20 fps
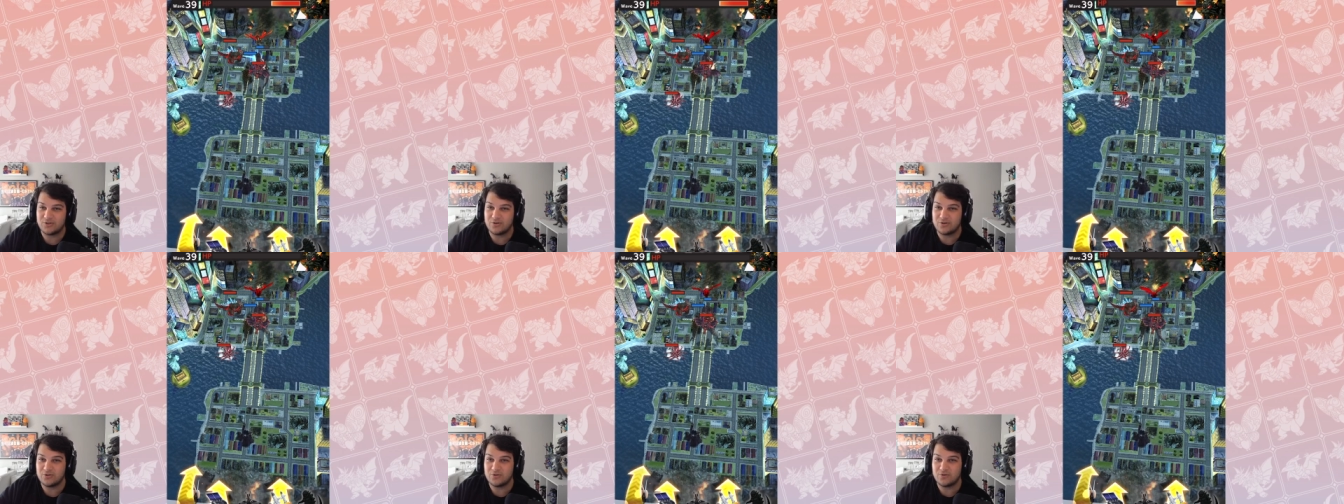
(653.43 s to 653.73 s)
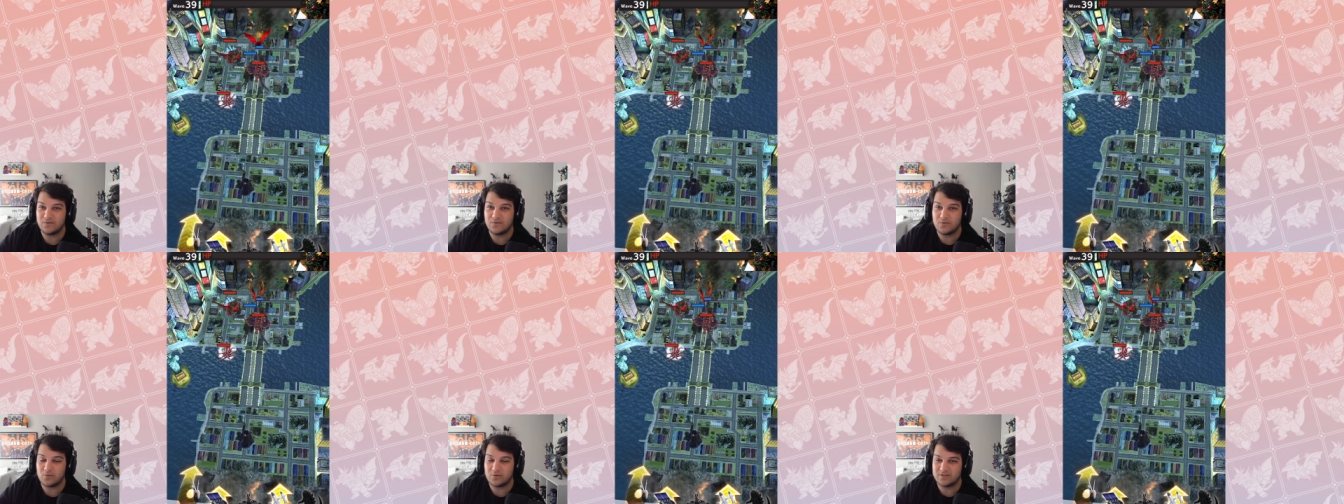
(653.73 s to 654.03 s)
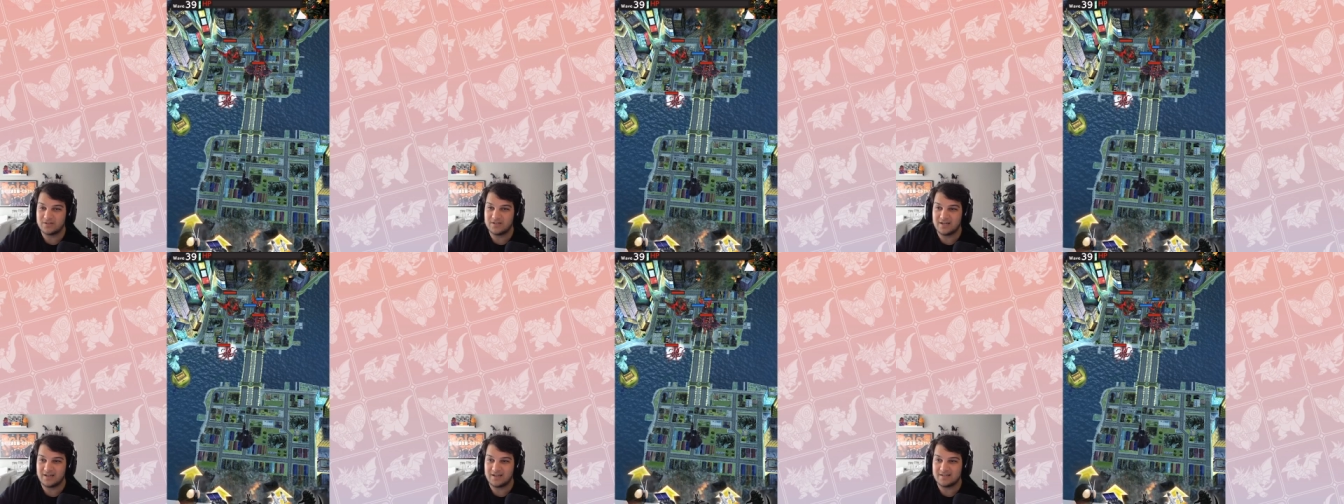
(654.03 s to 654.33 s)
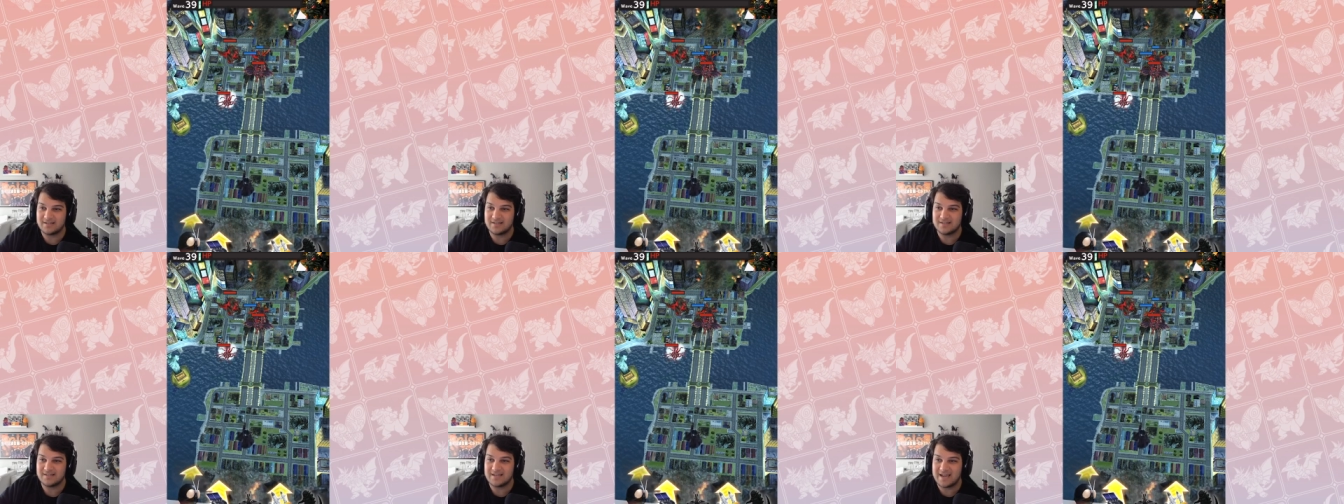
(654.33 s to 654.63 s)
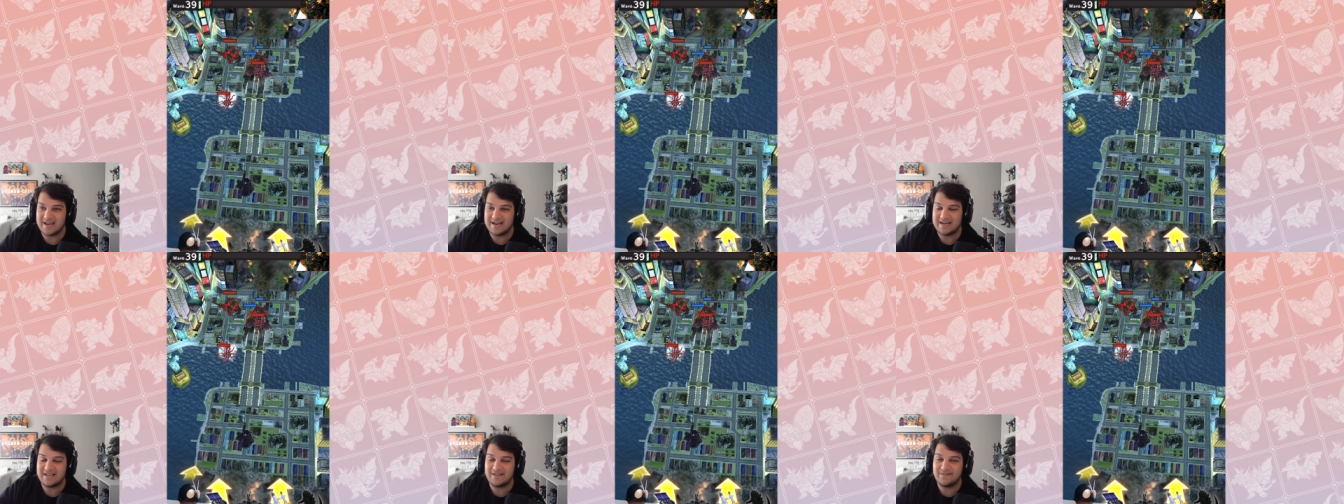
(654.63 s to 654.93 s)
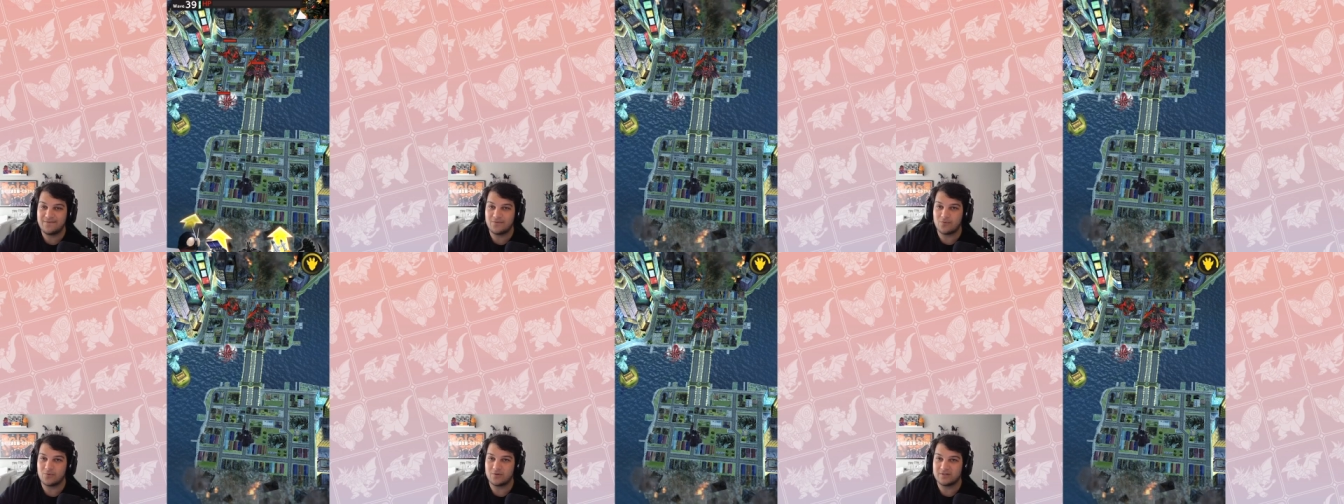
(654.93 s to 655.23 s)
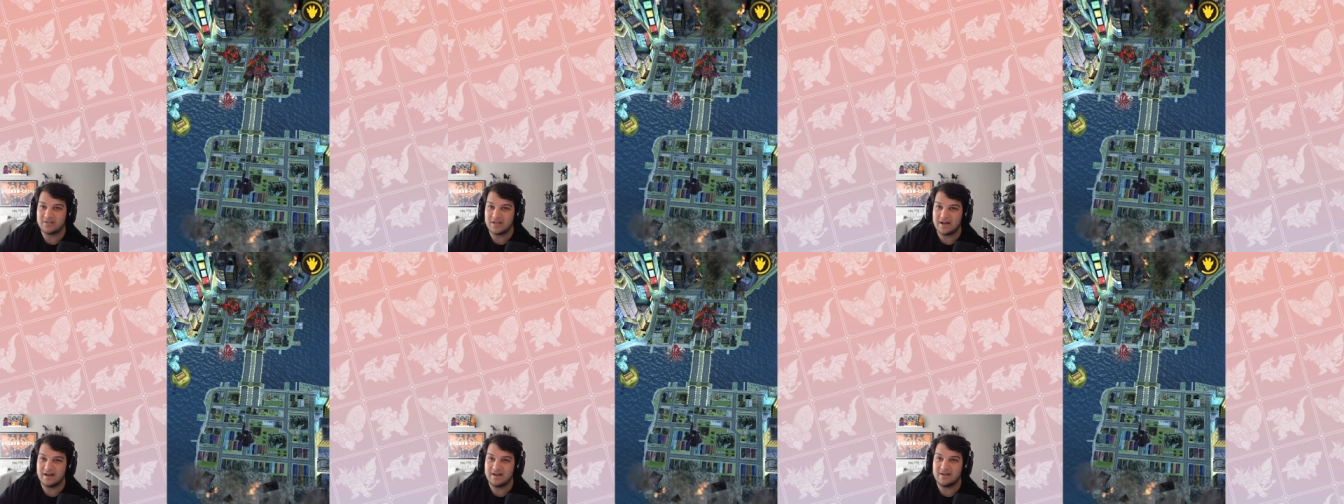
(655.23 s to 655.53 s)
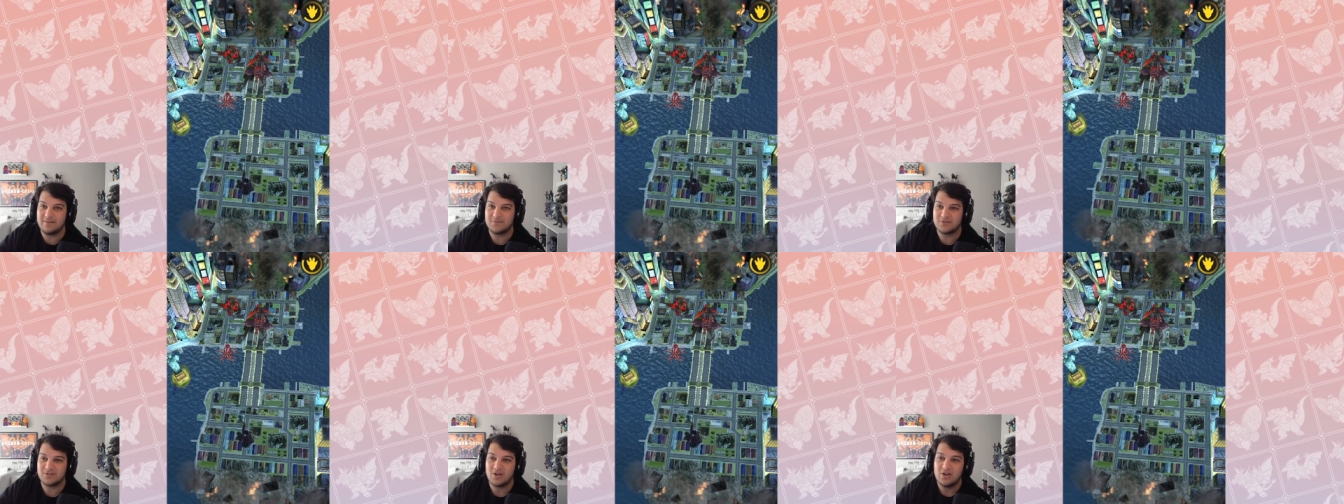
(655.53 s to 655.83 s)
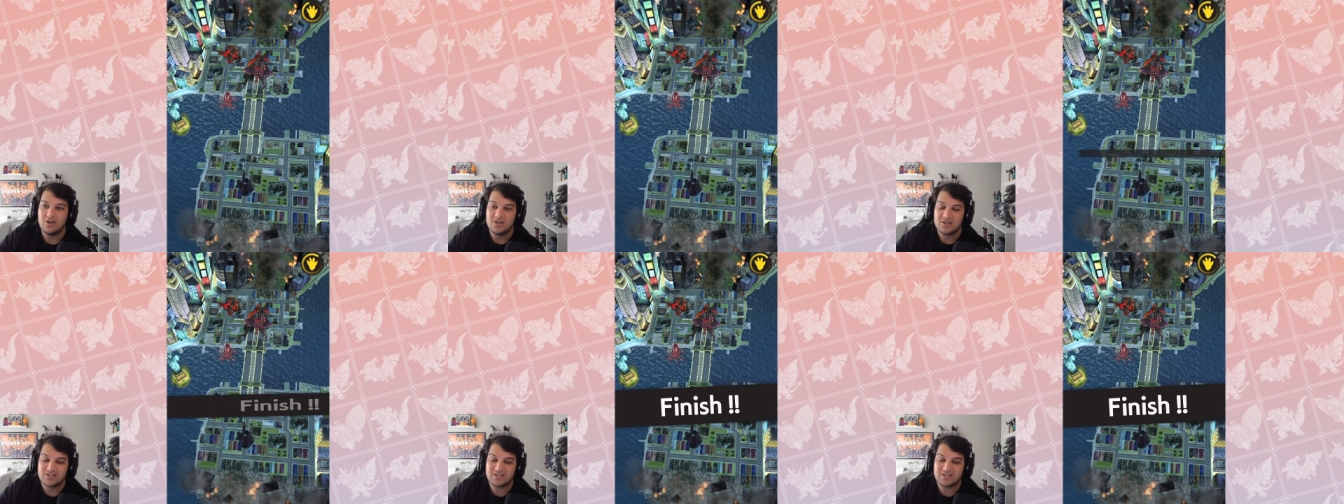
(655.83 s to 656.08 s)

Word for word: so you can do four tickets. It's 84 times.